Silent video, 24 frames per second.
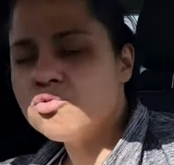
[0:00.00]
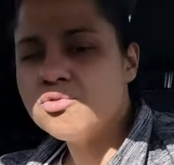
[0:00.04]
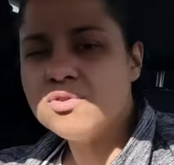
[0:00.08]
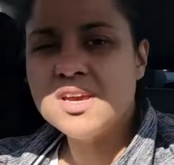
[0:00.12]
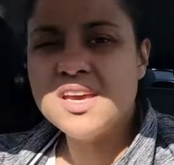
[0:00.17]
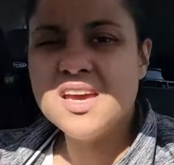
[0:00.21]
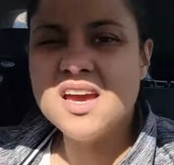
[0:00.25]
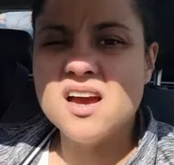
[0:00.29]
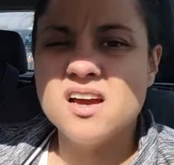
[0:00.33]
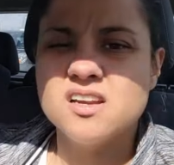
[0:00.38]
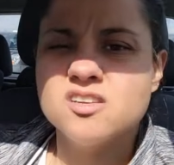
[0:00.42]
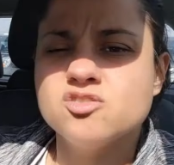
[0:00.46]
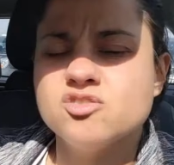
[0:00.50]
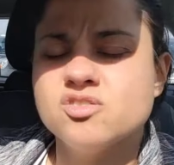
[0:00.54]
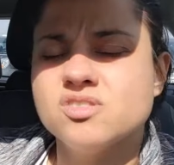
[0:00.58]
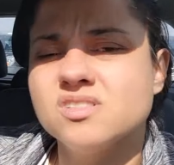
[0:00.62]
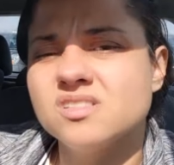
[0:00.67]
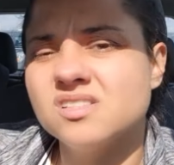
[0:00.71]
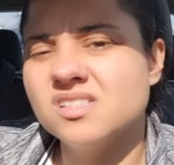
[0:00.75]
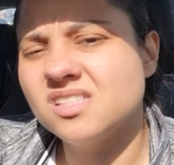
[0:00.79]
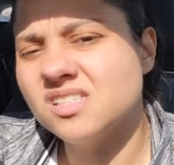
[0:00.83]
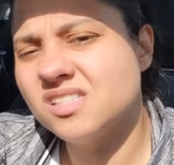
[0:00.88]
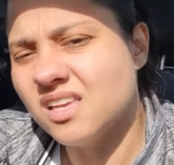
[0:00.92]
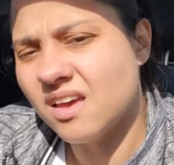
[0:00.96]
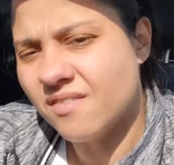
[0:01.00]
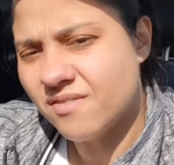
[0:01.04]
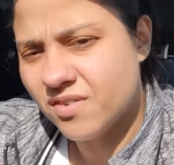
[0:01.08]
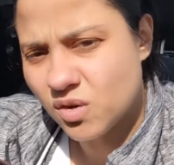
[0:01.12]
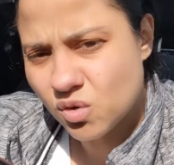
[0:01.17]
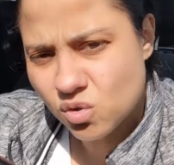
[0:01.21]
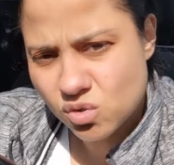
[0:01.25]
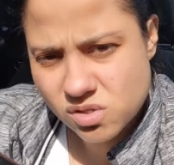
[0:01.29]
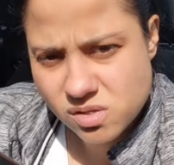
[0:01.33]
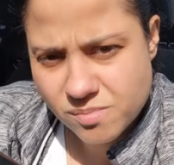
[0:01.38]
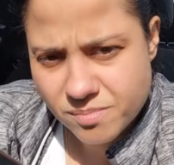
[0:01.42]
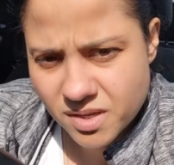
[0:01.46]

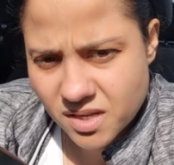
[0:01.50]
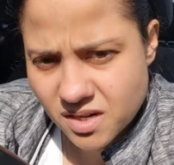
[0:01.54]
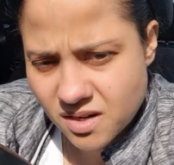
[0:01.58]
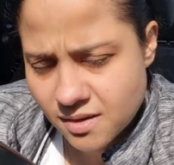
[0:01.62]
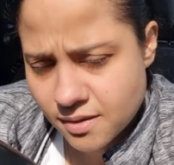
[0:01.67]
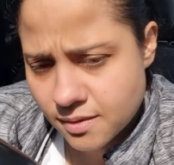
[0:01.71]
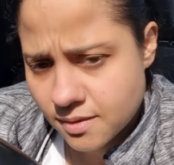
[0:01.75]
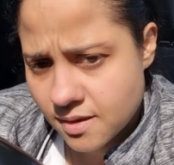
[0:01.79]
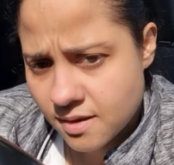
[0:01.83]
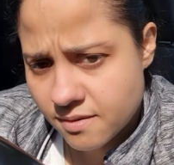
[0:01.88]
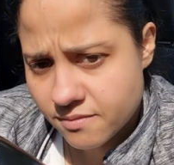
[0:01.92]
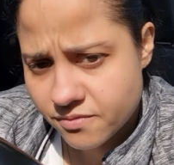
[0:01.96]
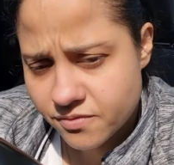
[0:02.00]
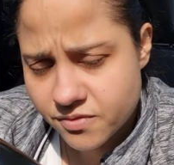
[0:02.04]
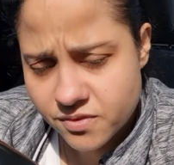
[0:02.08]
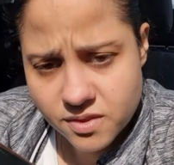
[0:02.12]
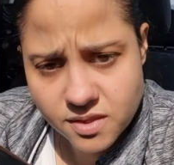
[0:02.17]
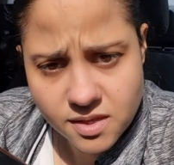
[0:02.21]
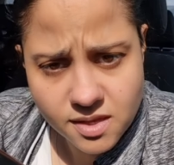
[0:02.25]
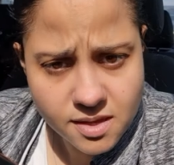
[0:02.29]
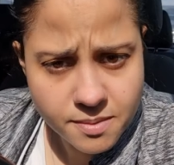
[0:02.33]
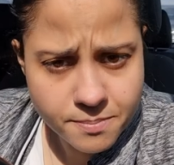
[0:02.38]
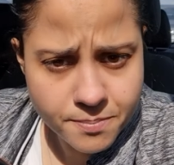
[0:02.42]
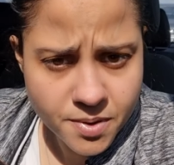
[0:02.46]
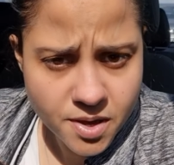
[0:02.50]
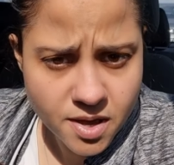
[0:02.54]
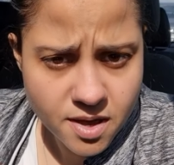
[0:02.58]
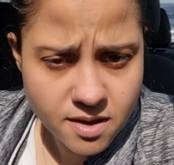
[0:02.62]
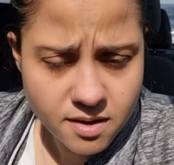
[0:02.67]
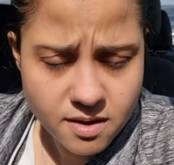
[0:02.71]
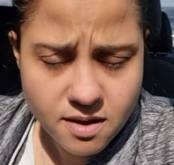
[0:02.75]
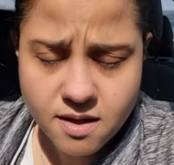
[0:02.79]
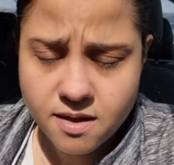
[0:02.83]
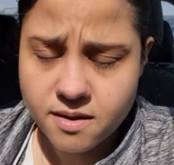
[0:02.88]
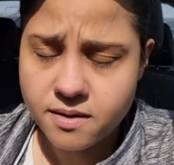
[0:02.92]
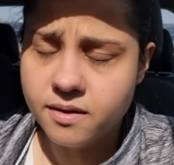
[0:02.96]
307 or something like that for the
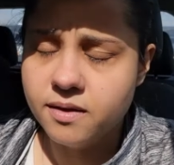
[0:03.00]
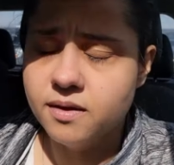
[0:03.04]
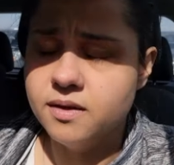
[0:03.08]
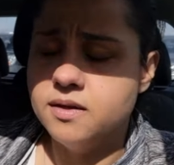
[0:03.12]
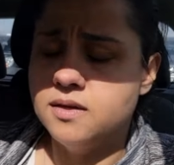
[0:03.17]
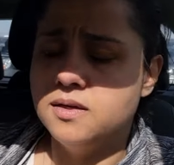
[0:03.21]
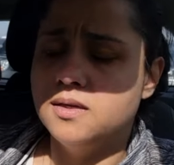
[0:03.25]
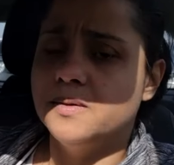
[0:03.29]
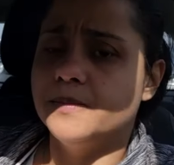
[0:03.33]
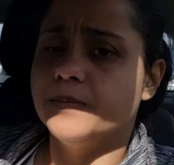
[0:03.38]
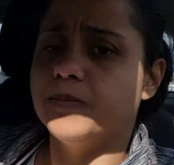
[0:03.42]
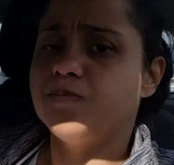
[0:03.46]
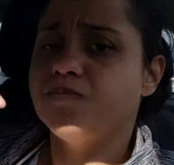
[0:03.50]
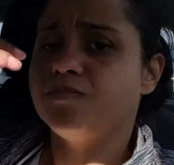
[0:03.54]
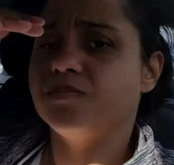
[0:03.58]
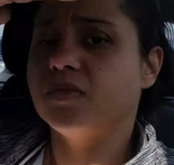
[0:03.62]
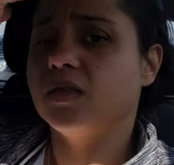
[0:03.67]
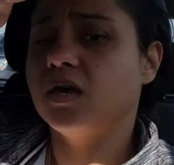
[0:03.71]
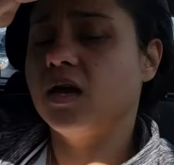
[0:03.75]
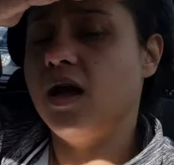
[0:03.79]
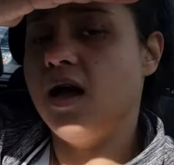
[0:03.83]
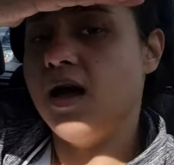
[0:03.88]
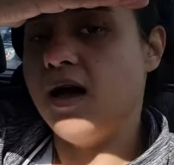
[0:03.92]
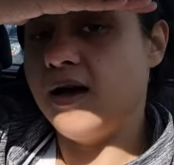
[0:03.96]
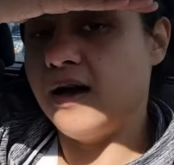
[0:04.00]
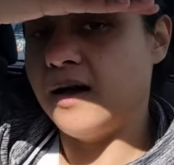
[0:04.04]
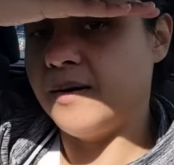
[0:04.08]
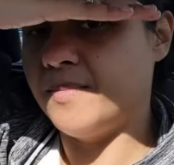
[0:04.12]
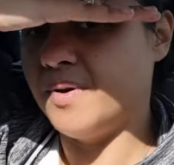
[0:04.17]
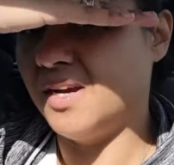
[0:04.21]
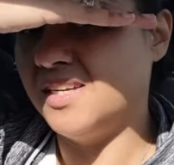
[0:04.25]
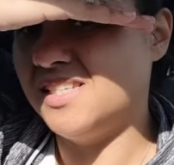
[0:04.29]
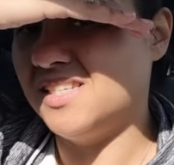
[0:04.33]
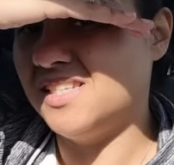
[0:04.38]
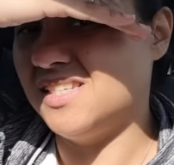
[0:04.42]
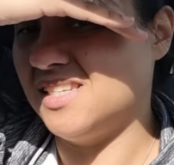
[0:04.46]
burger. I
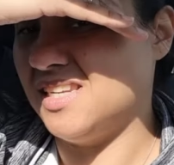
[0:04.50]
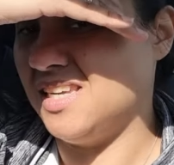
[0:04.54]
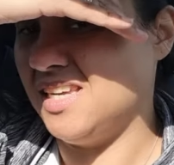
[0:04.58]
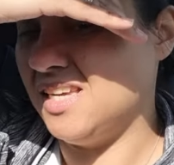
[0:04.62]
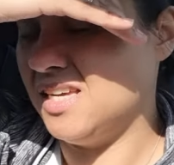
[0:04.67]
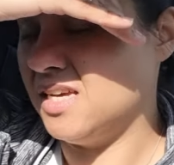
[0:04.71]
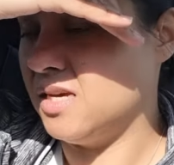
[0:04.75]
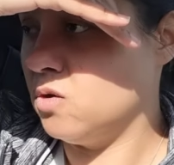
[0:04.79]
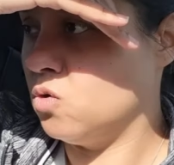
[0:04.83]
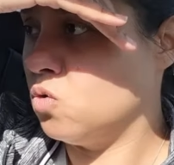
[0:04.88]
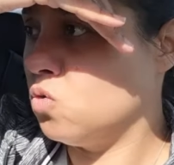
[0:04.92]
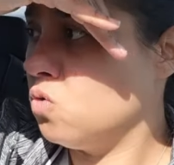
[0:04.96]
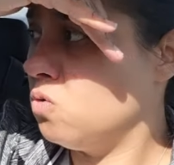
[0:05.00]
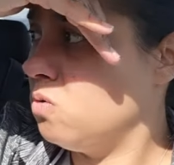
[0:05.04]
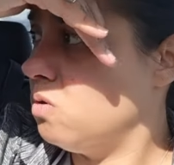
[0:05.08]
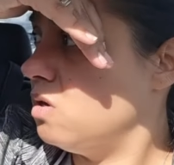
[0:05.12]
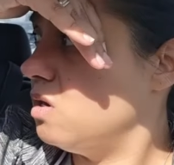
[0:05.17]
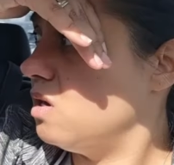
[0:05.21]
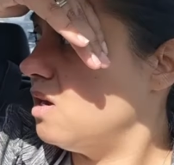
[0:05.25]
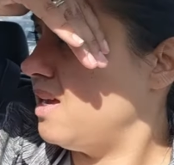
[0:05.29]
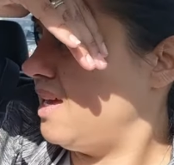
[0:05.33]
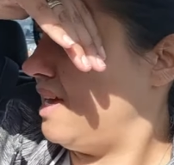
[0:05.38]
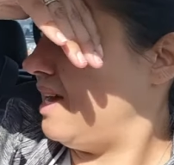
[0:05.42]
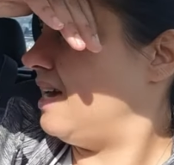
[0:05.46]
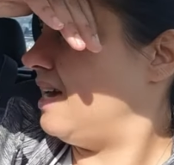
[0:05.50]
didn't eat it all. I